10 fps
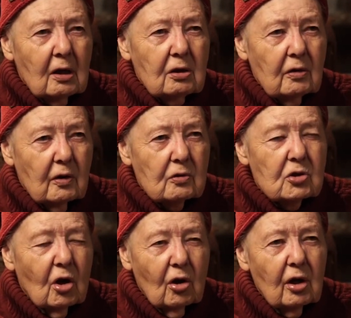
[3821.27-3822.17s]
to those
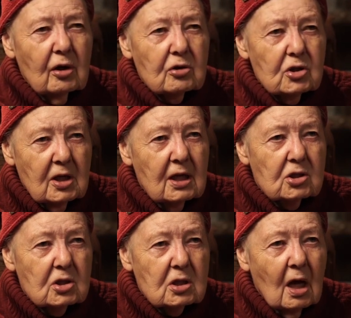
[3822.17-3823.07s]
earlier
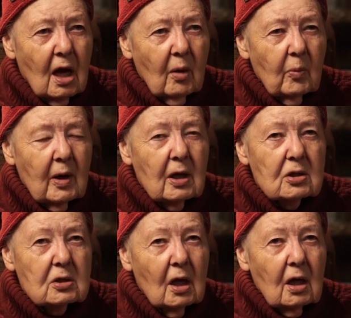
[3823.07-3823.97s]
stages
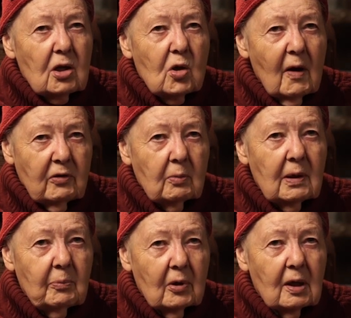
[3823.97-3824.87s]
because you have to be
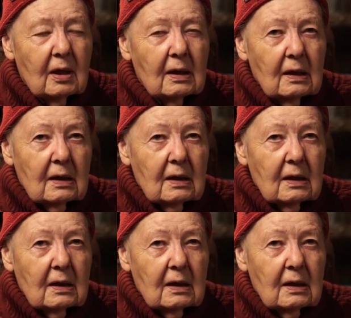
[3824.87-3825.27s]
pretty